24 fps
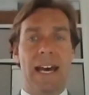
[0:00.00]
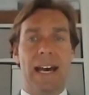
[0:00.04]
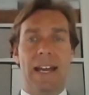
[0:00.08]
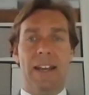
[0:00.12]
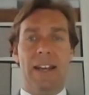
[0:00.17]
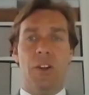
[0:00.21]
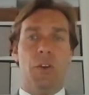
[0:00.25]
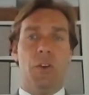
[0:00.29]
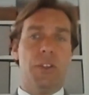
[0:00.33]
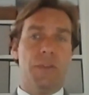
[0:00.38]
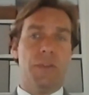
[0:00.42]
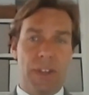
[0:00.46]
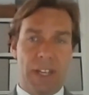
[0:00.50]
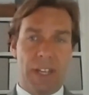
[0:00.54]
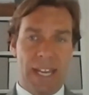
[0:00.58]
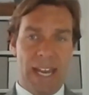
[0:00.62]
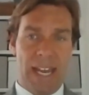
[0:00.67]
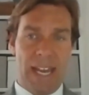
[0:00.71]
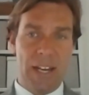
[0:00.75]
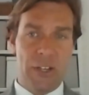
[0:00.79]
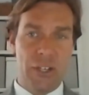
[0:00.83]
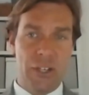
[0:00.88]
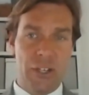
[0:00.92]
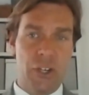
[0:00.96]

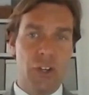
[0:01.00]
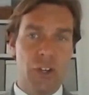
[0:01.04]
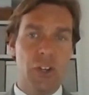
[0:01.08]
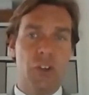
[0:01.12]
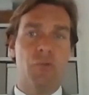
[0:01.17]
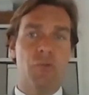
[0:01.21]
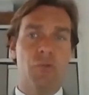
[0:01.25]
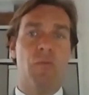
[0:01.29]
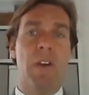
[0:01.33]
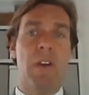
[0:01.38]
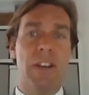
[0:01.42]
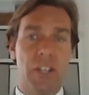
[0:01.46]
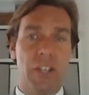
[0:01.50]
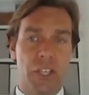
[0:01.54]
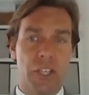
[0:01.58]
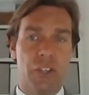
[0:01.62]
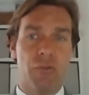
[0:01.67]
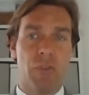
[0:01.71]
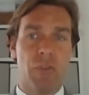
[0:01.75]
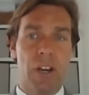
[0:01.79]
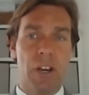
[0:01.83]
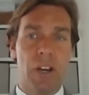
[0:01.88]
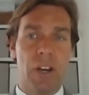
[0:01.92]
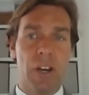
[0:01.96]
notification and
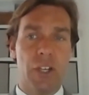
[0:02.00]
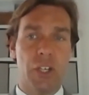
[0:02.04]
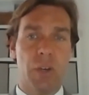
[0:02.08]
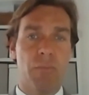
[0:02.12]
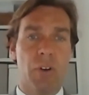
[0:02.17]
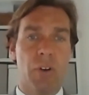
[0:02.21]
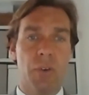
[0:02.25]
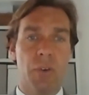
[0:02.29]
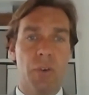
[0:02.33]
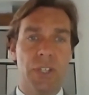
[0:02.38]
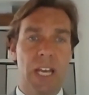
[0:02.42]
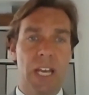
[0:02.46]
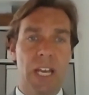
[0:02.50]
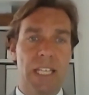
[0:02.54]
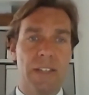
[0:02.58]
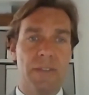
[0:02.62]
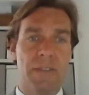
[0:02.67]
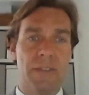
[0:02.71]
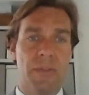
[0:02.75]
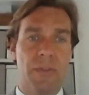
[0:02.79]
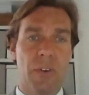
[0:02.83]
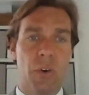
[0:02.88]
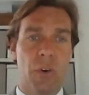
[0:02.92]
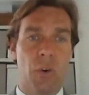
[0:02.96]
registration
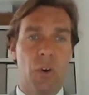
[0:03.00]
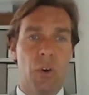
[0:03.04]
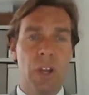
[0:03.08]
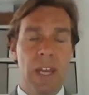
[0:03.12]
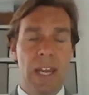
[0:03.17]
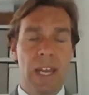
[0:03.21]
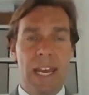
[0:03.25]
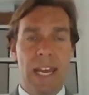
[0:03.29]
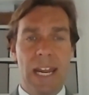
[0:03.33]
process for